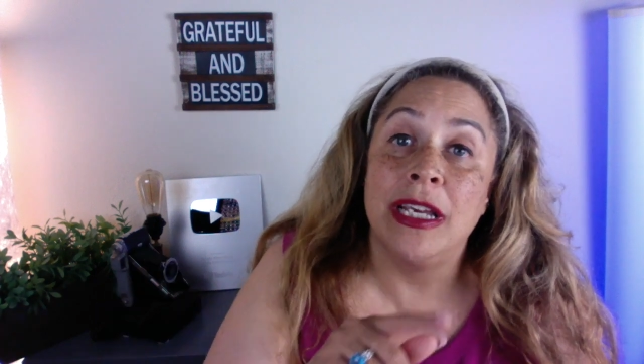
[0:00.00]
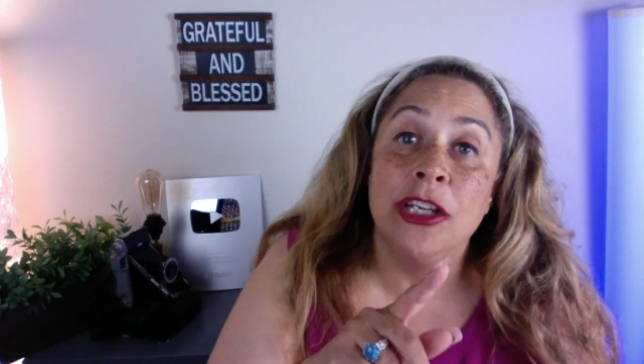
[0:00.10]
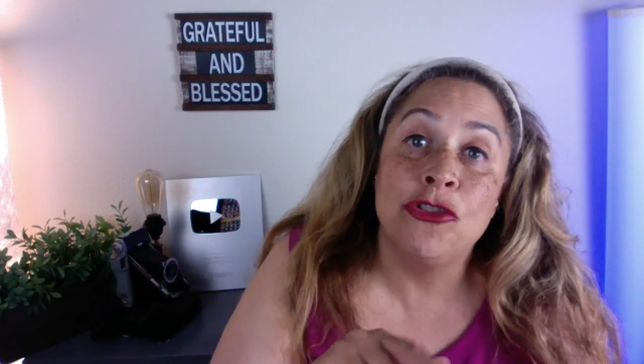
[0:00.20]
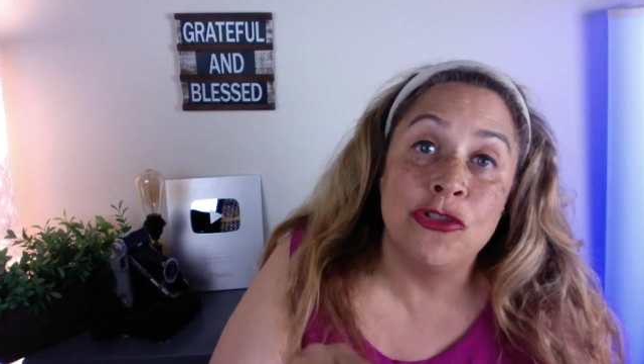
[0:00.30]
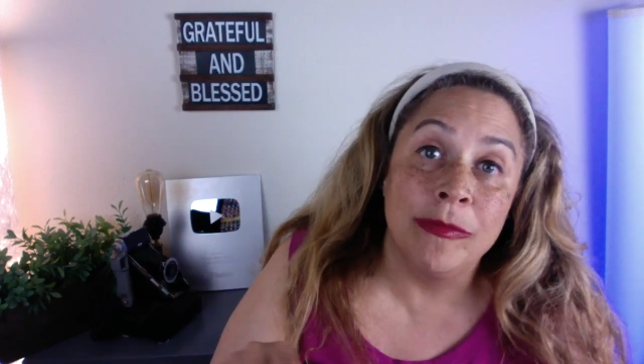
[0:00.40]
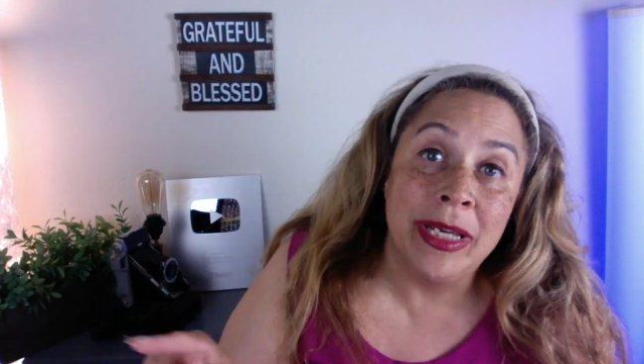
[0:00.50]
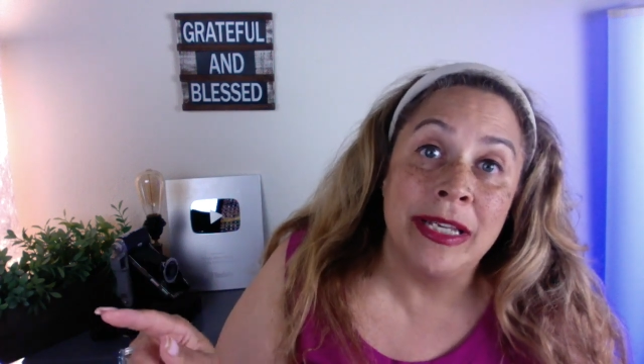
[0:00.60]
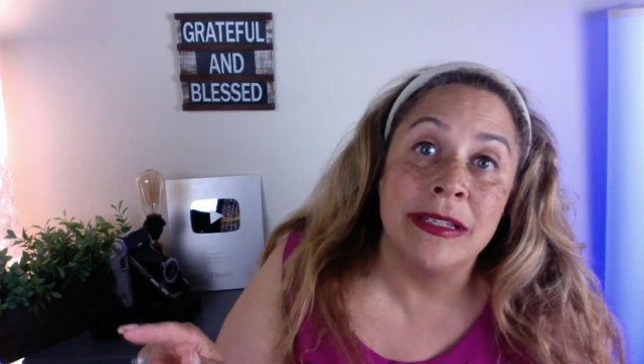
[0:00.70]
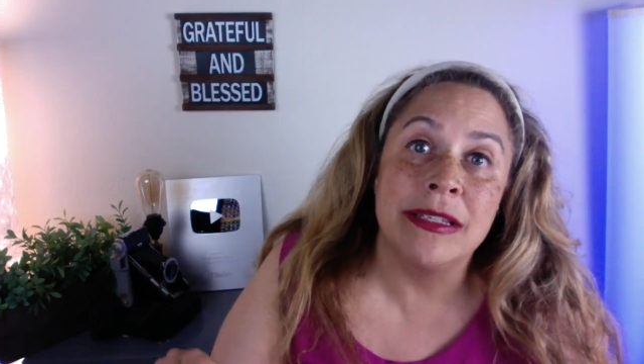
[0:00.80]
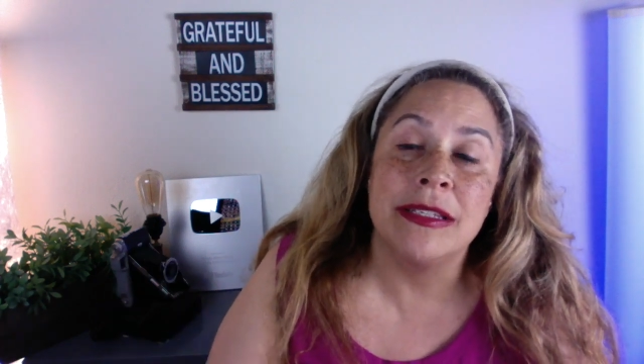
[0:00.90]

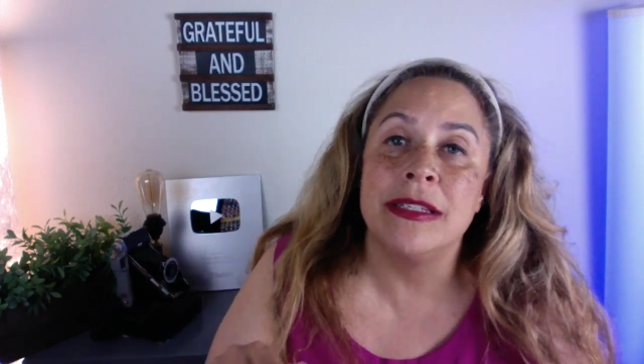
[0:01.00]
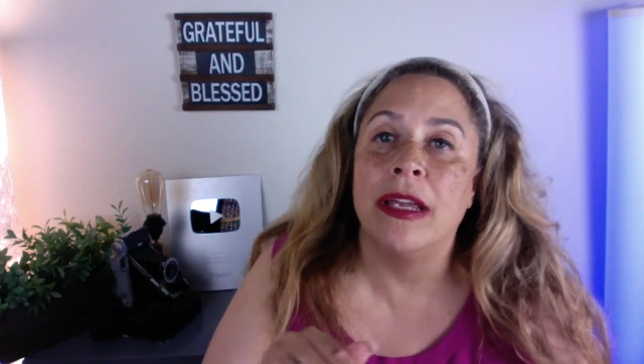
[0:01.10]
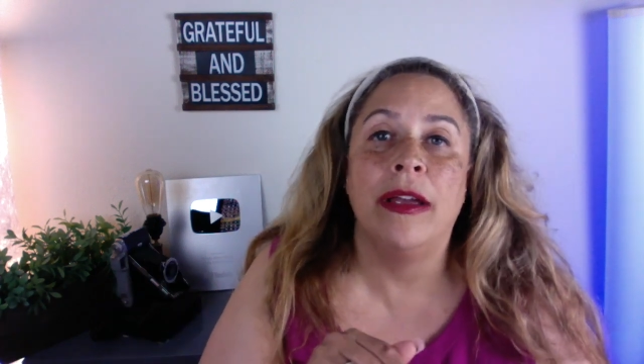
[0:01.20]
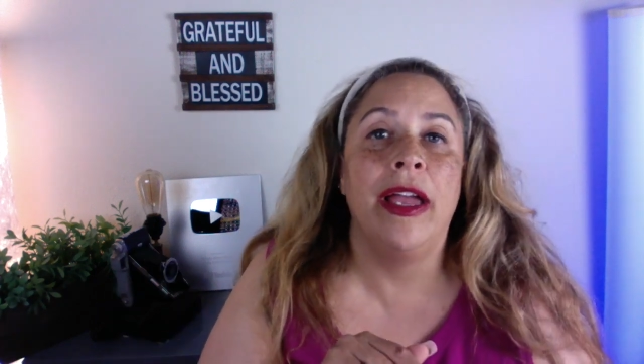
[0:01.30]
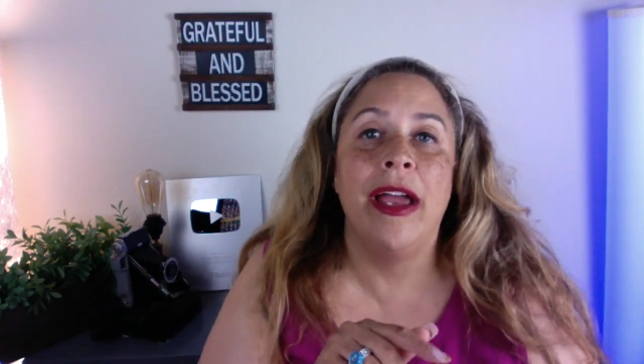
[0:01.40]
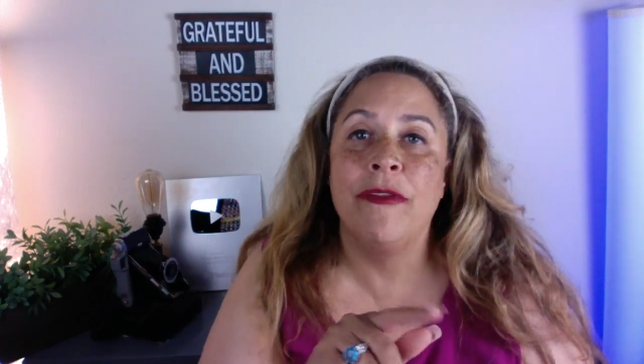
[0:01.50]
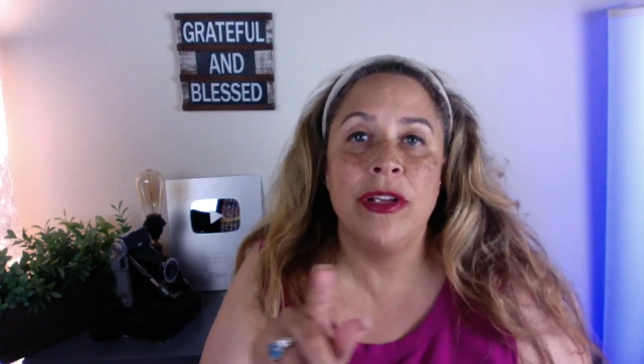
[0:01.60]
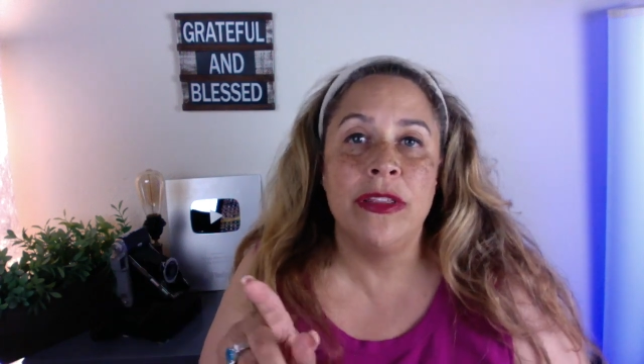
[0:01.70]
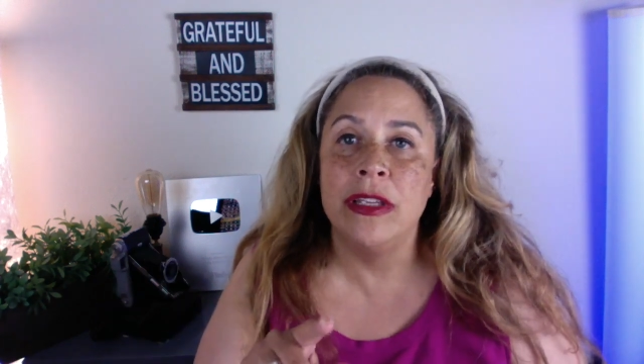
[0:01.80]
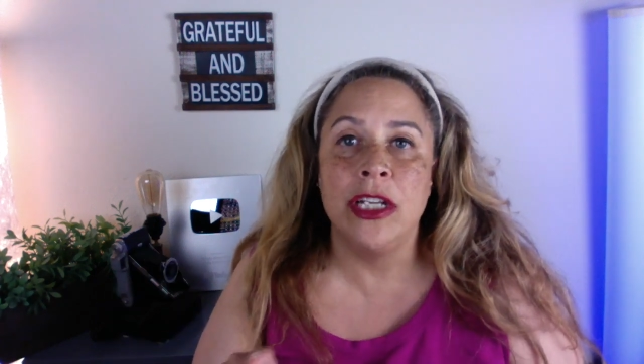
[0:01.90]
instruments,
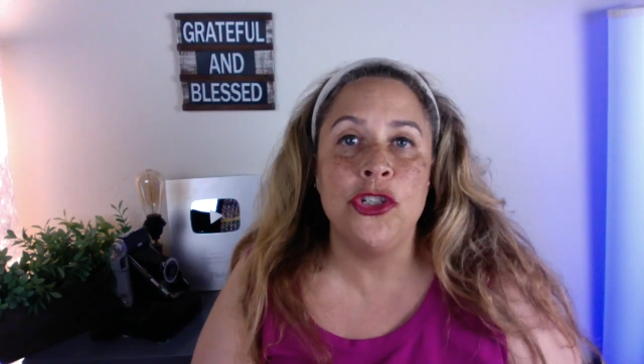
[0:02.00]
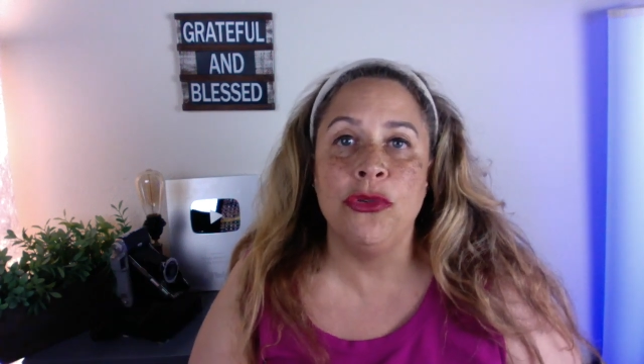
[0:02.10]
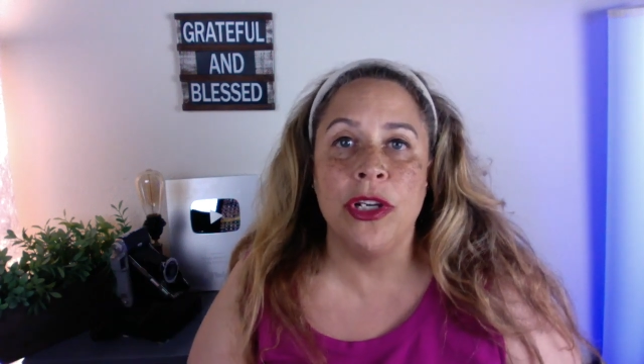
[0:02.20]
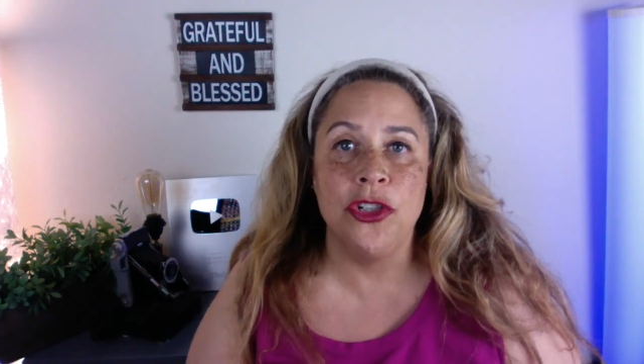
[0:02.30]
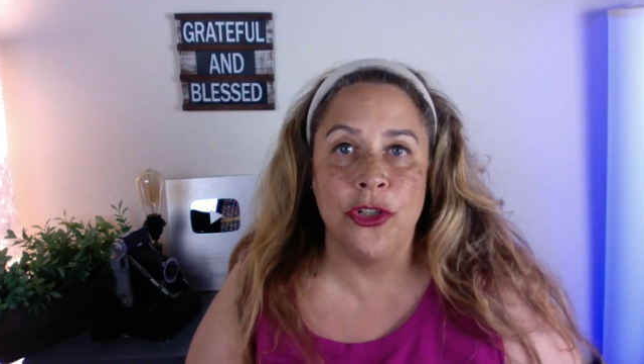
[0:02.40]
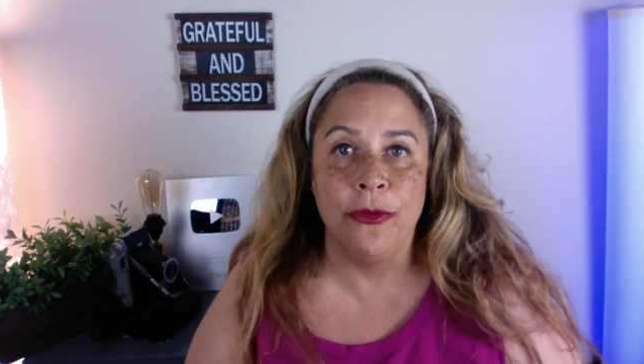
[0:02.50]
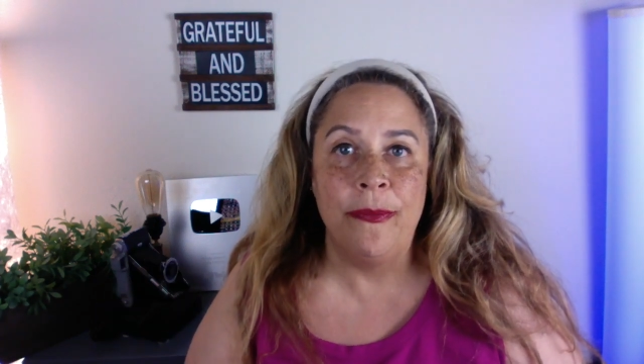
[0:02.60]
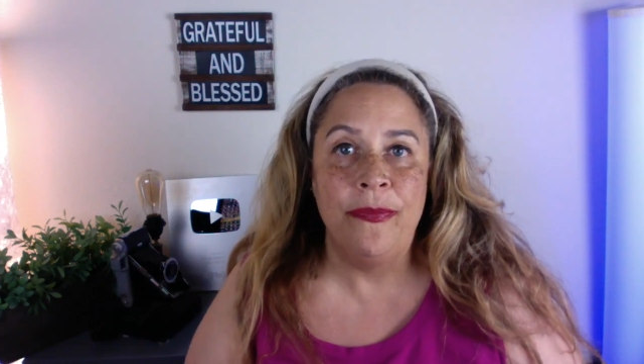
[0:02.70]
everything that you can do.